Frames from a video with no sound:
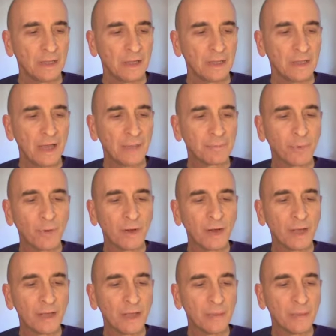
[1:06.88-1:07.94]
At that point,
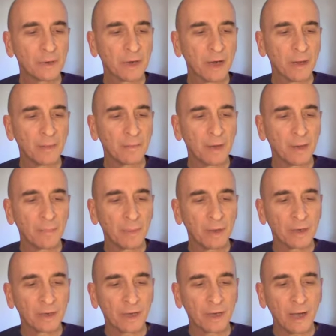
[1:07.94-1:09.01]
I came
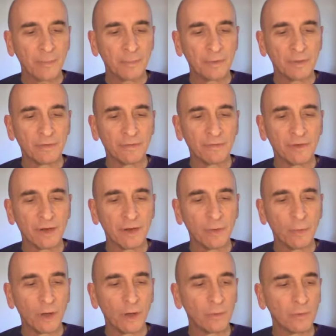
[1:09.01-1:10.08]
upon a copy of a very
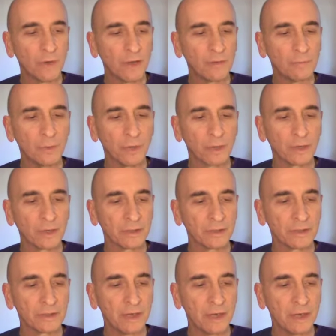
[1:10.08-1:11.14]
well read book at the
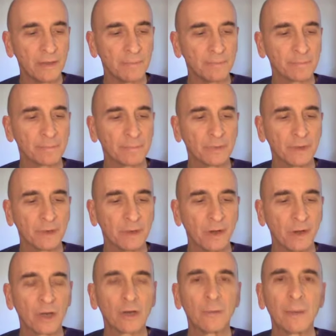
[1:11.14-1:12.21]
time
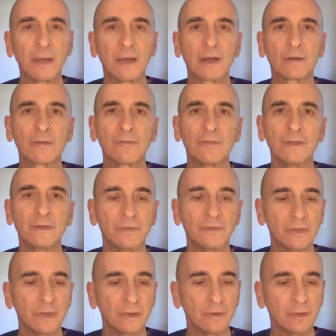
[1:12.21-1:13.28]
Autobiography of a
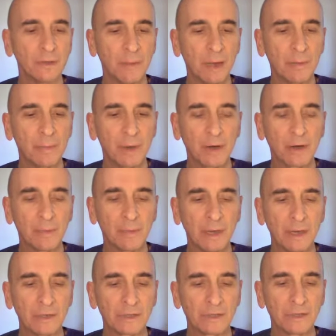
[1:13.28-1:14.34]
Yogi by
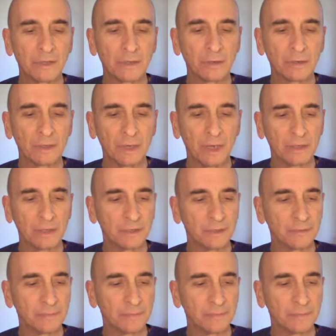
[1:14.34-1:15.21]
Paramahansa Yogananda.